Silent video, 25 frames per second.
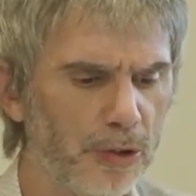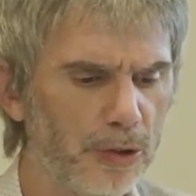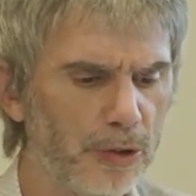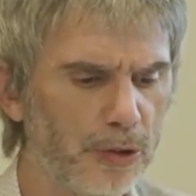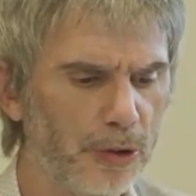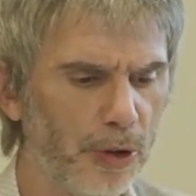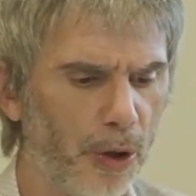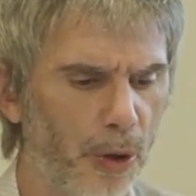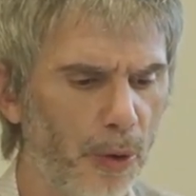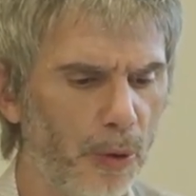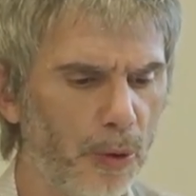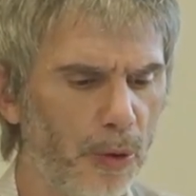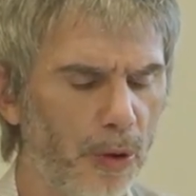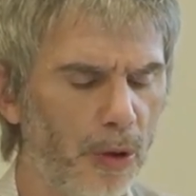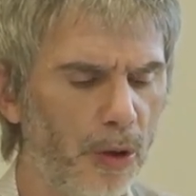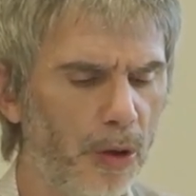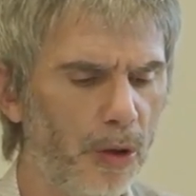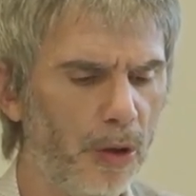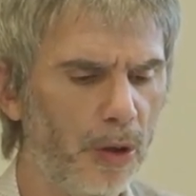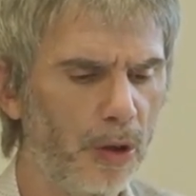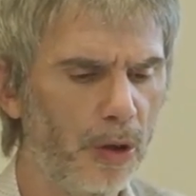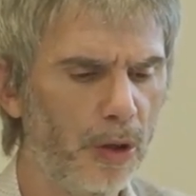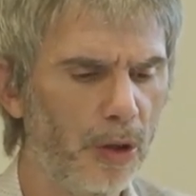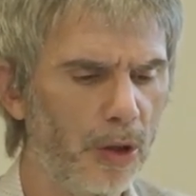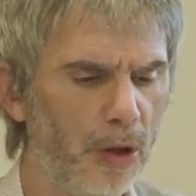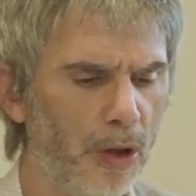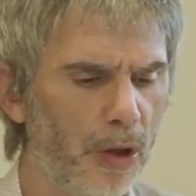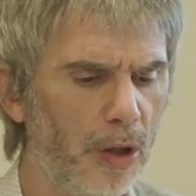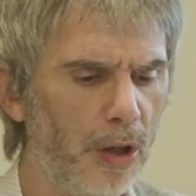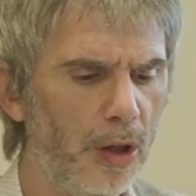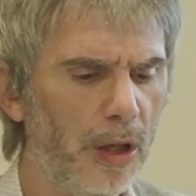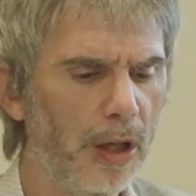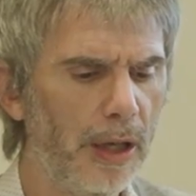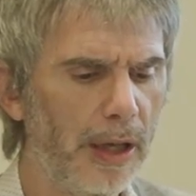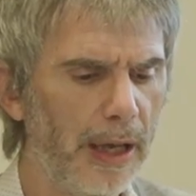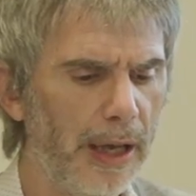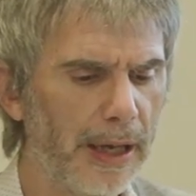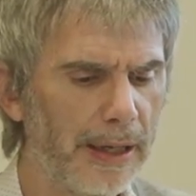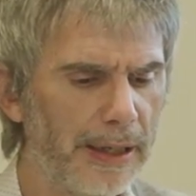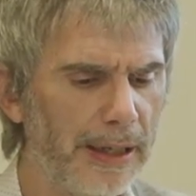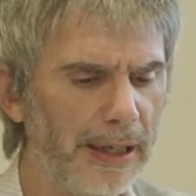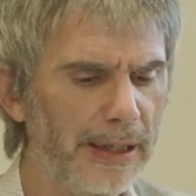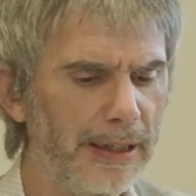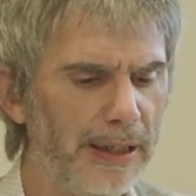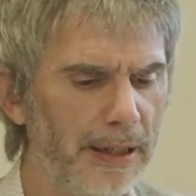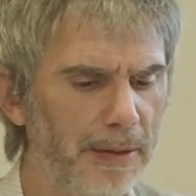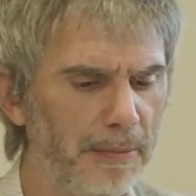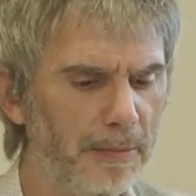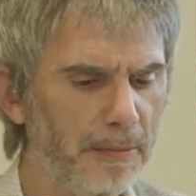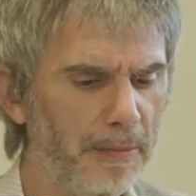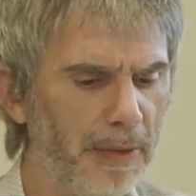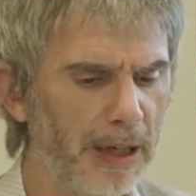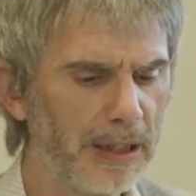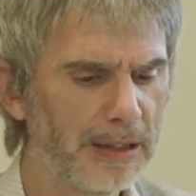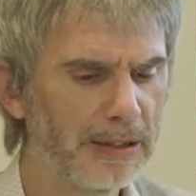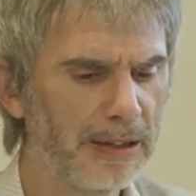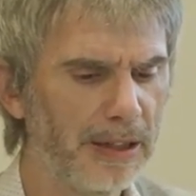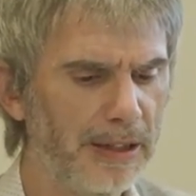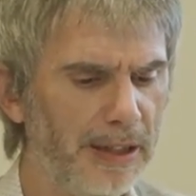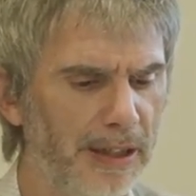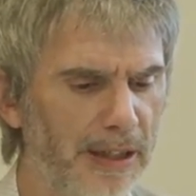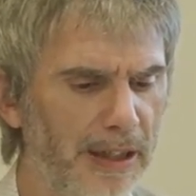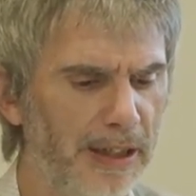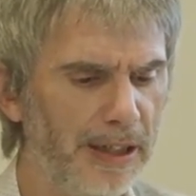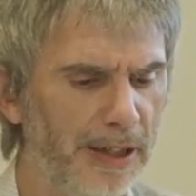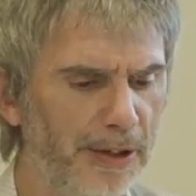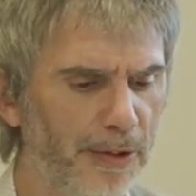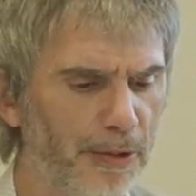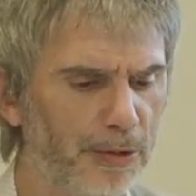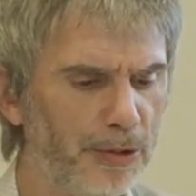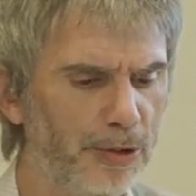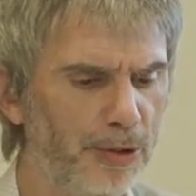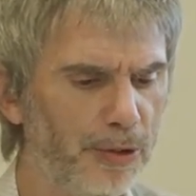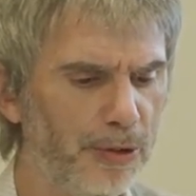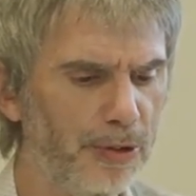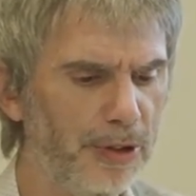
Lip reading: So again, in Mac and in Linux,